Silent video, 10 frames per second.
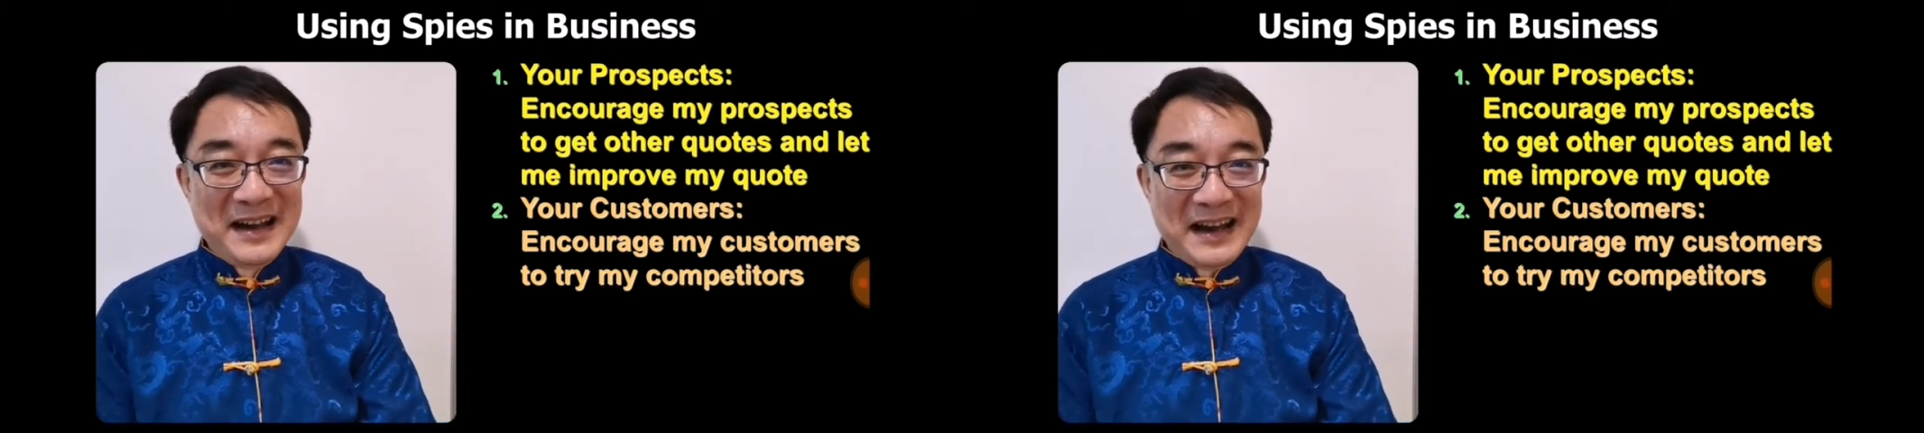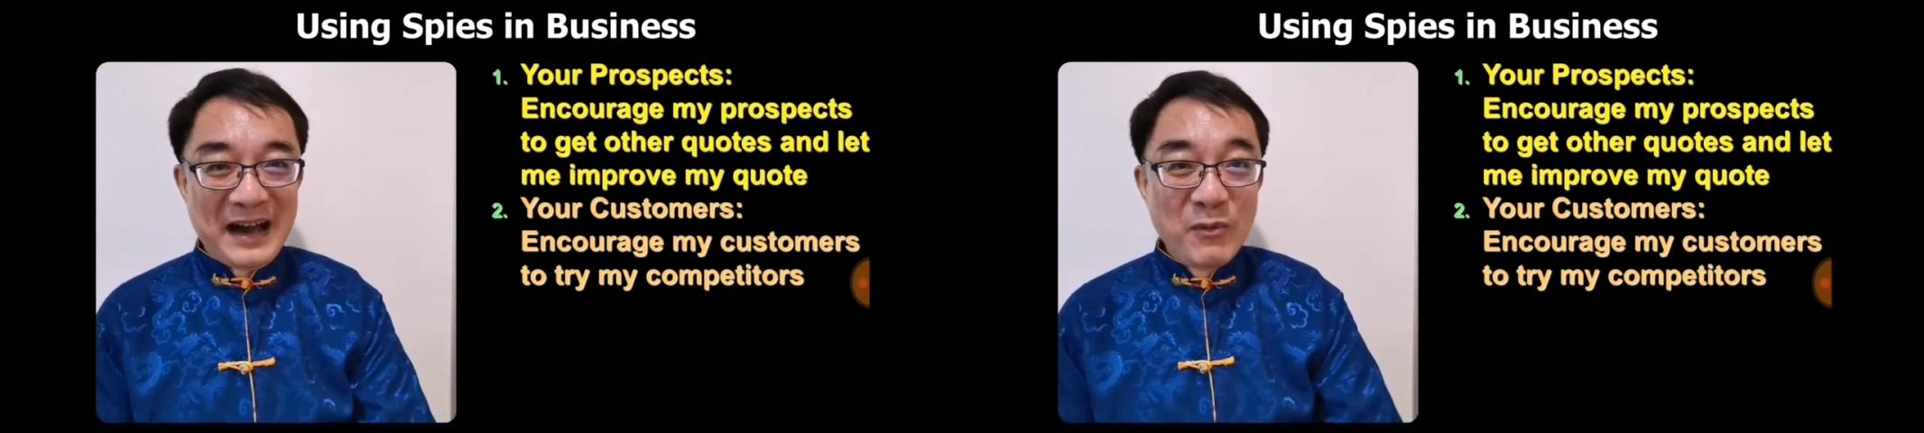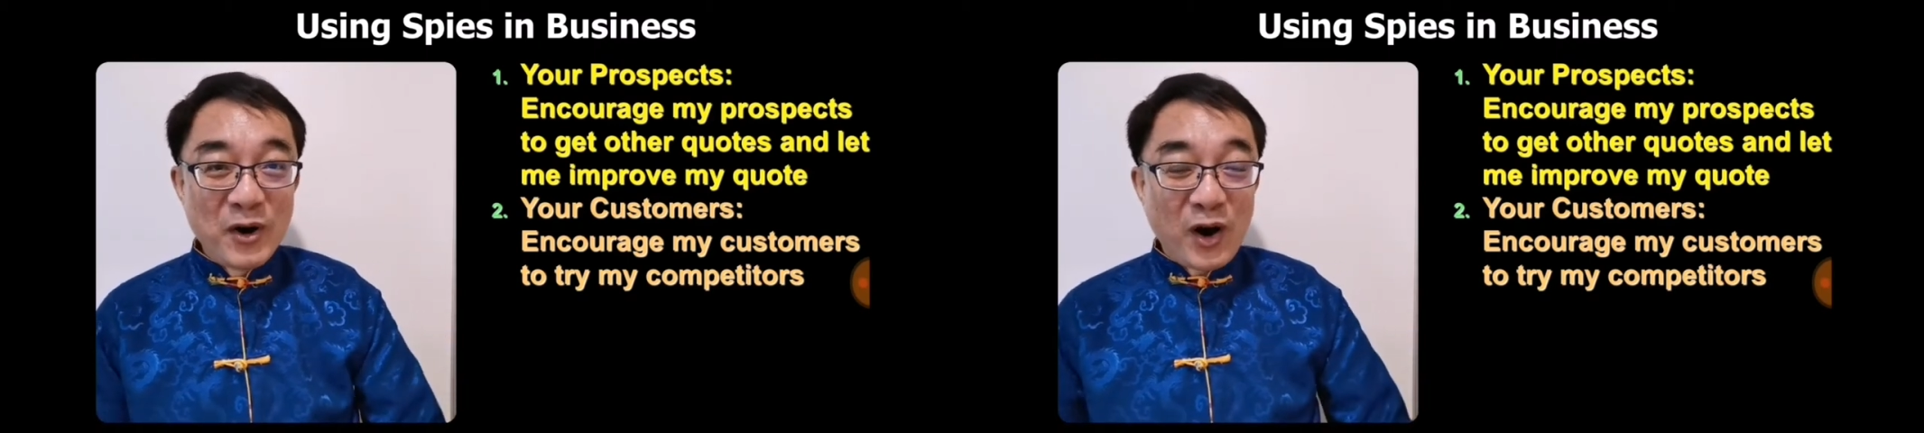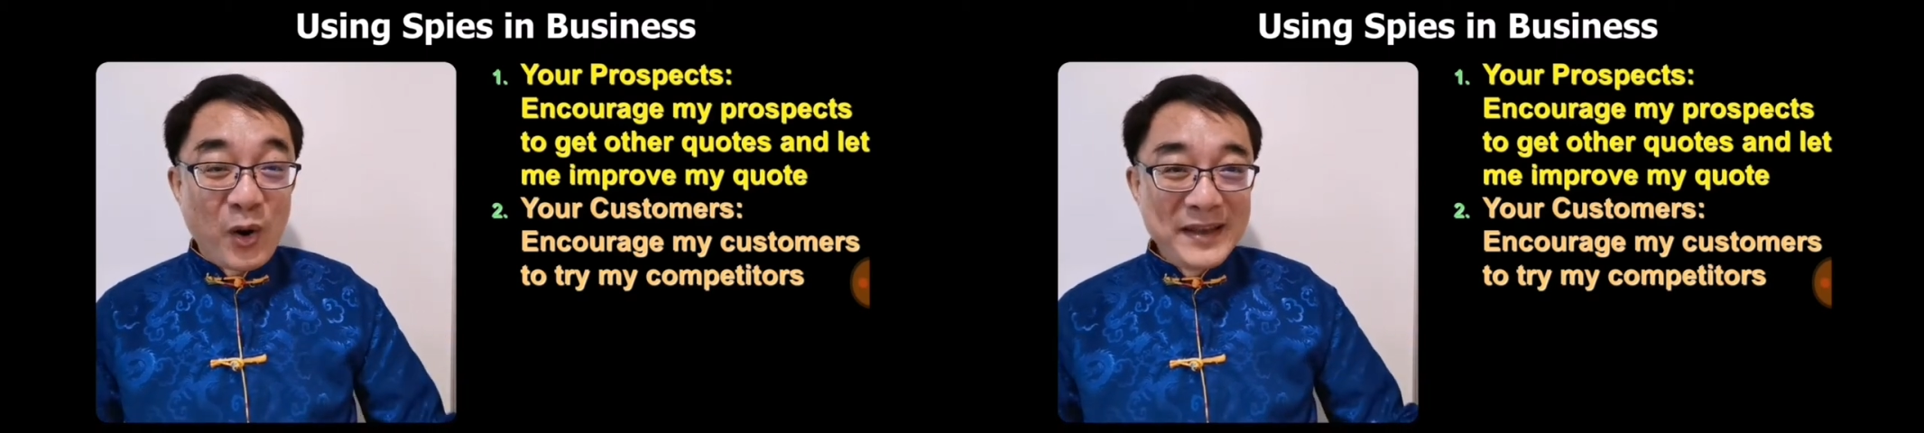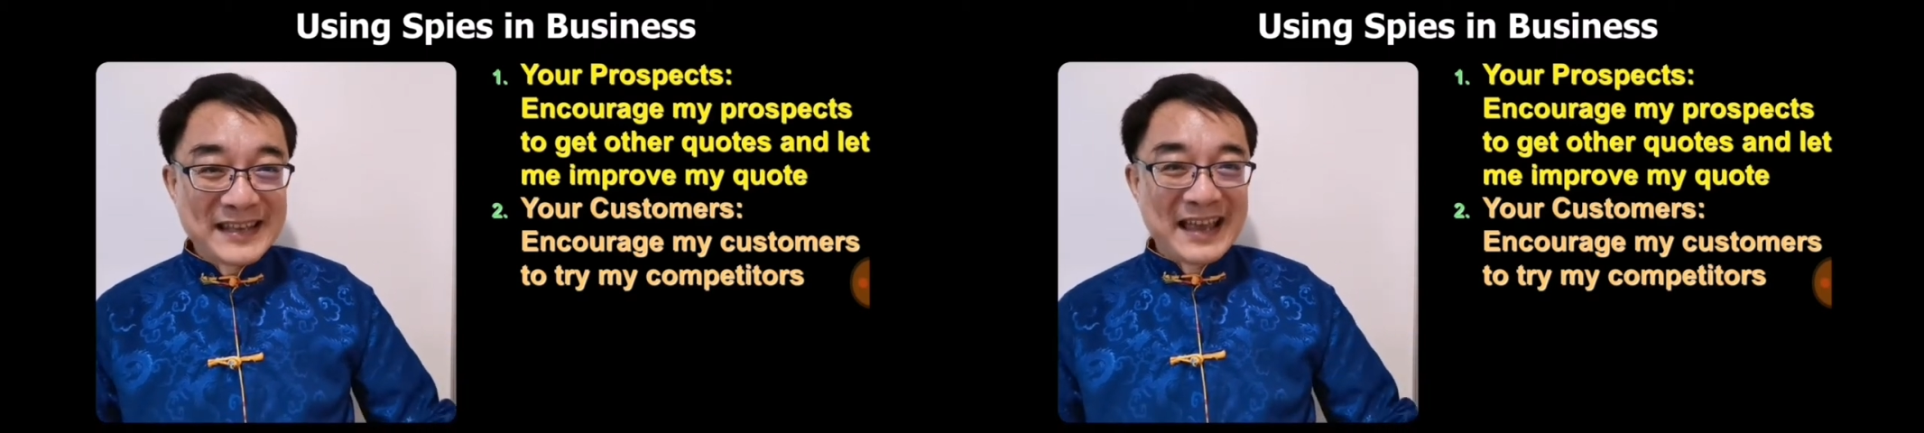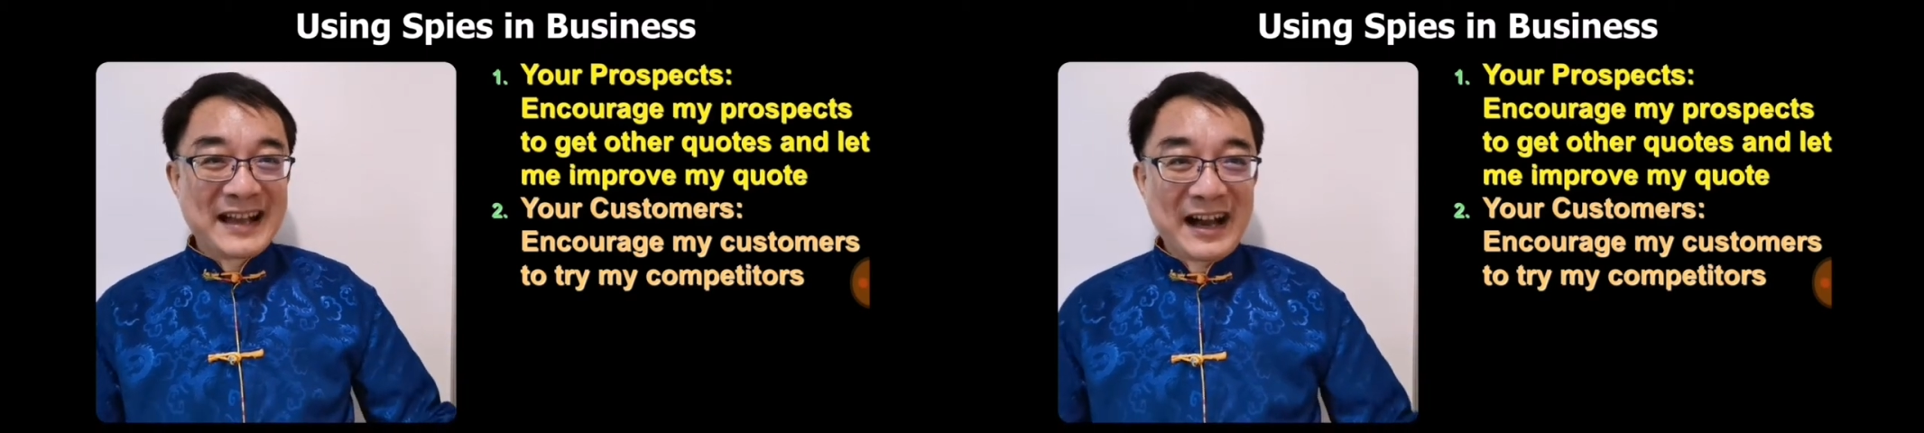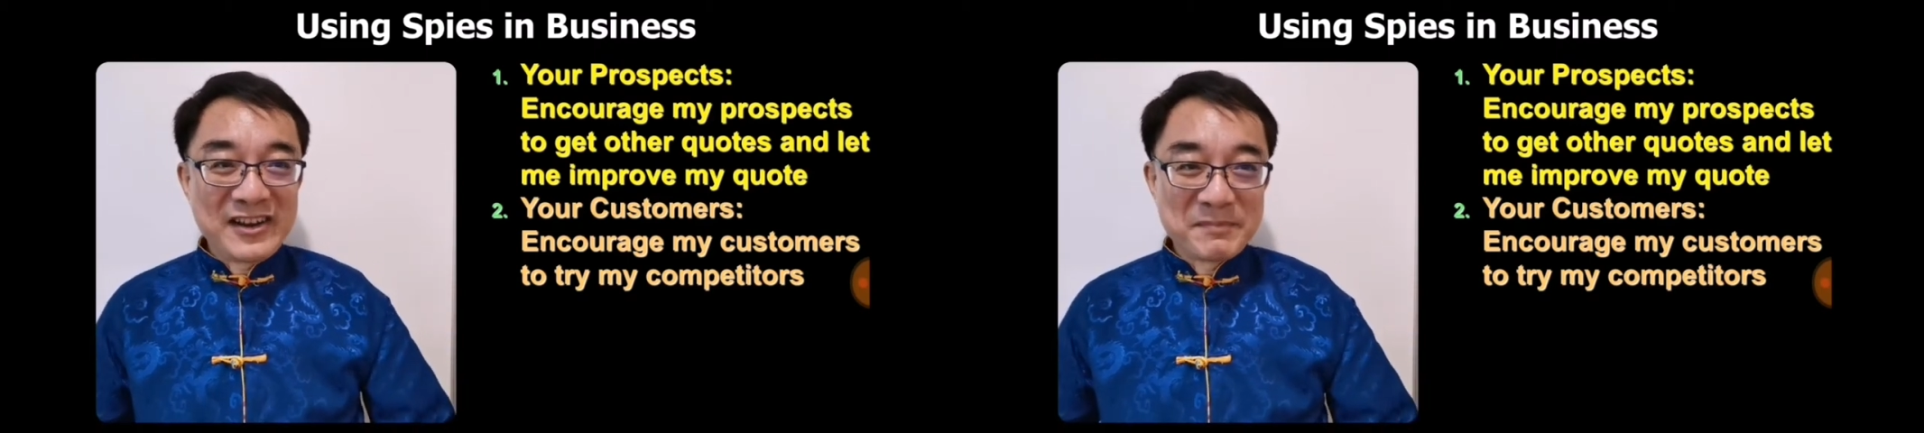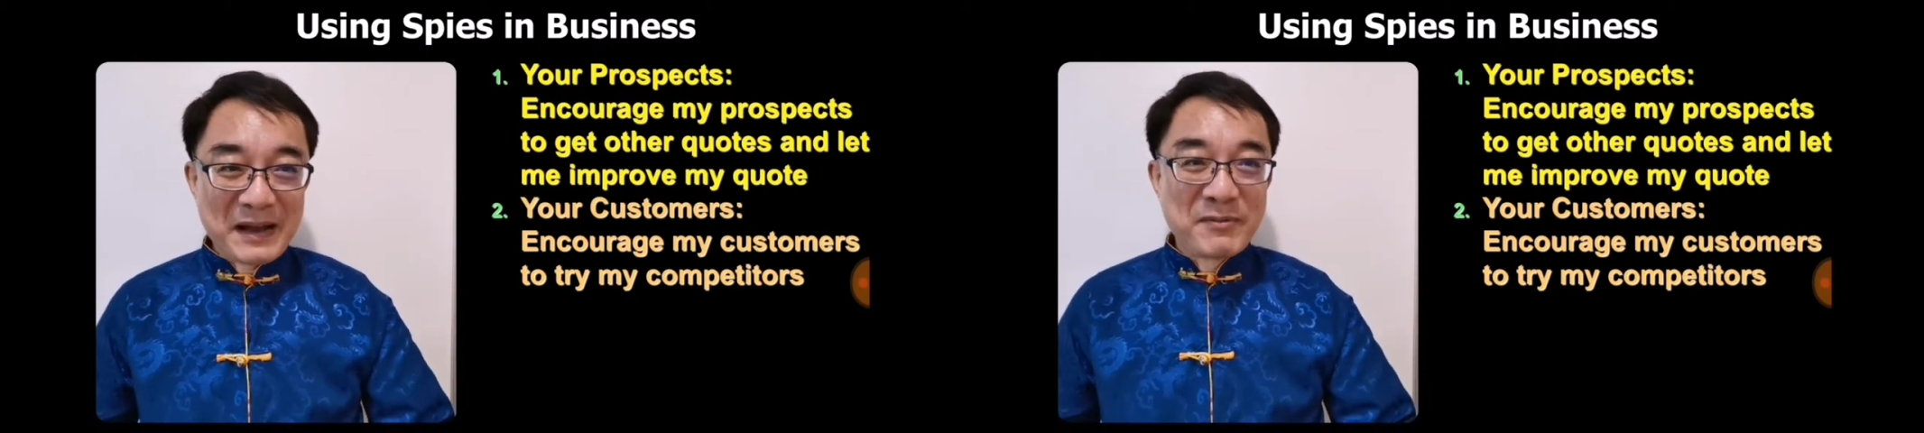I will always
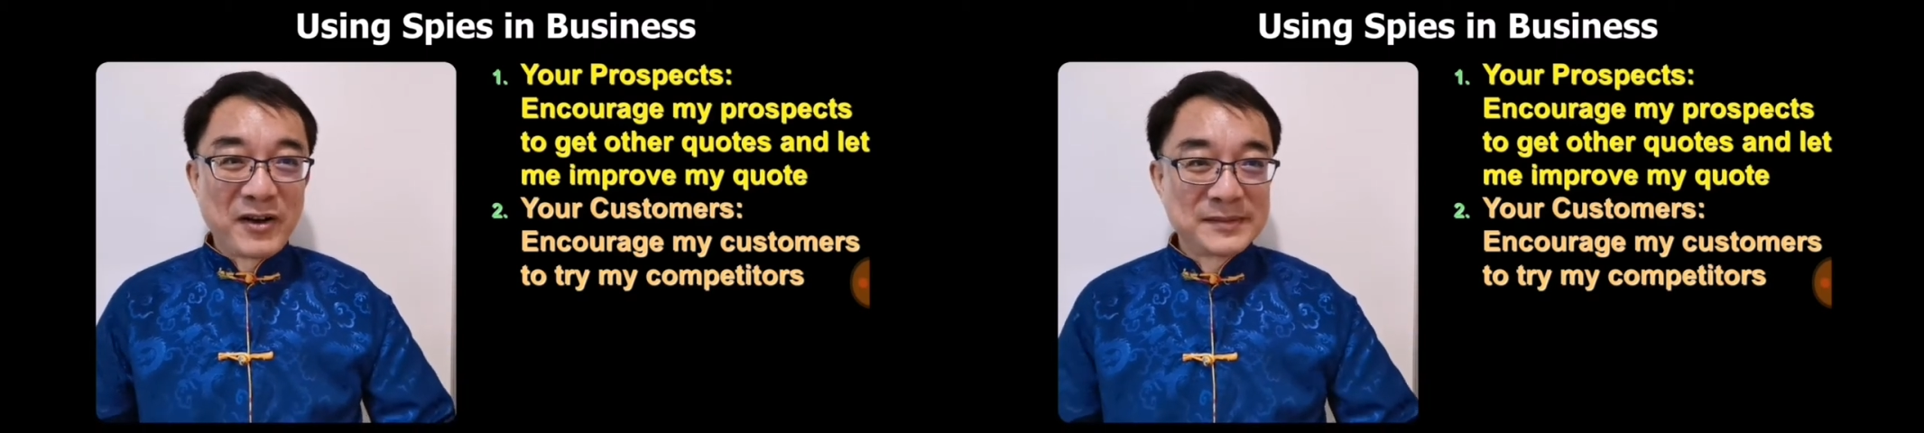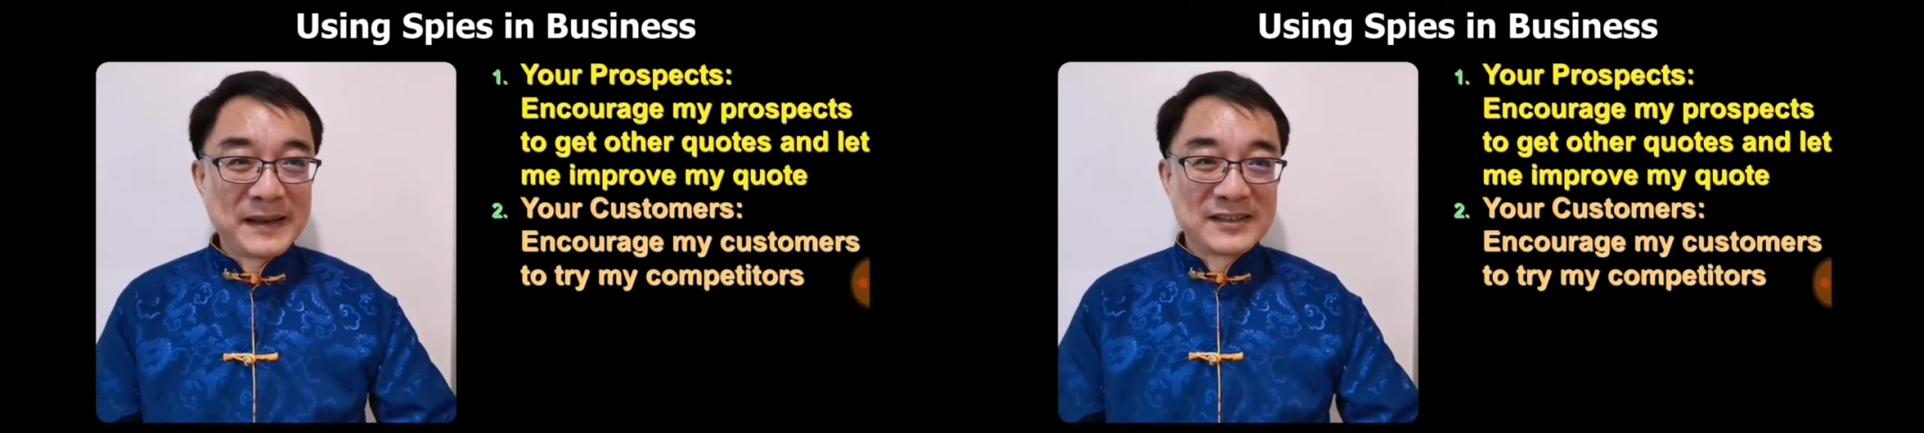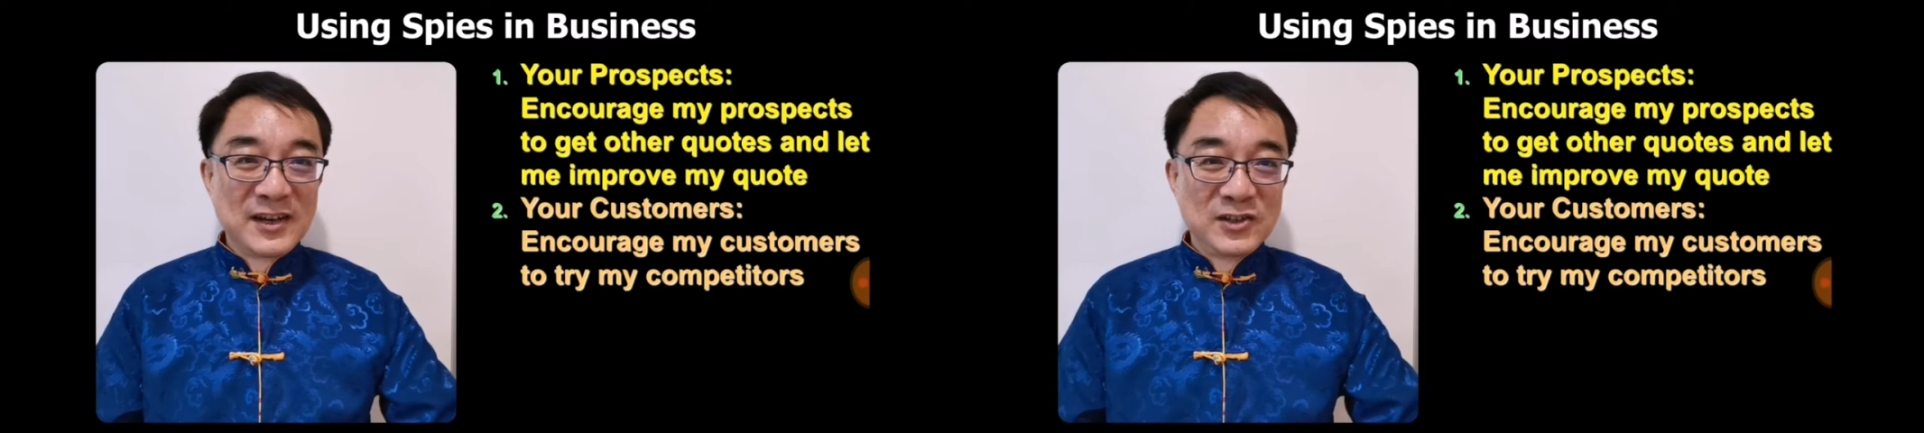encourage my prospects